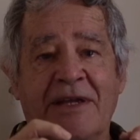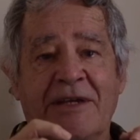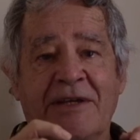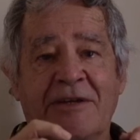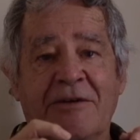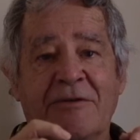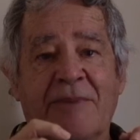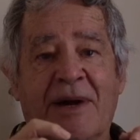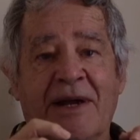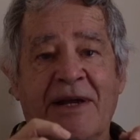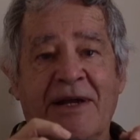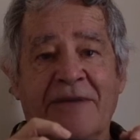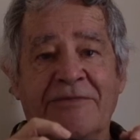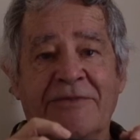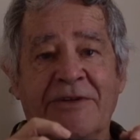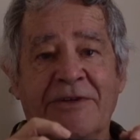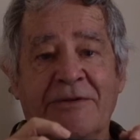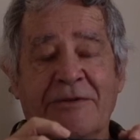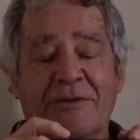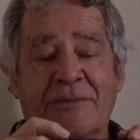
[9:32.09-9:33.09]
you might have
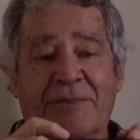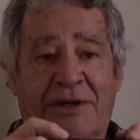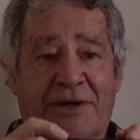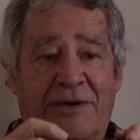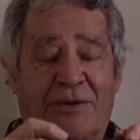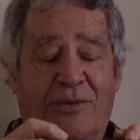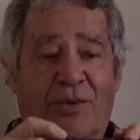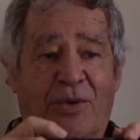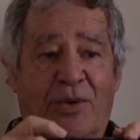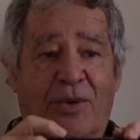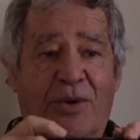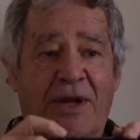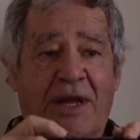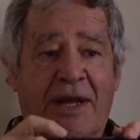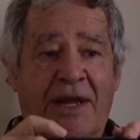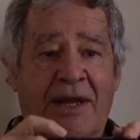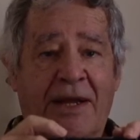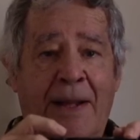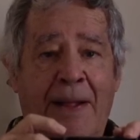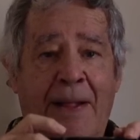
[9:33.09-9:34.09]
to do a bit of
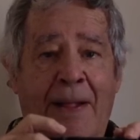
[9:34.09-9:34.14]
walking,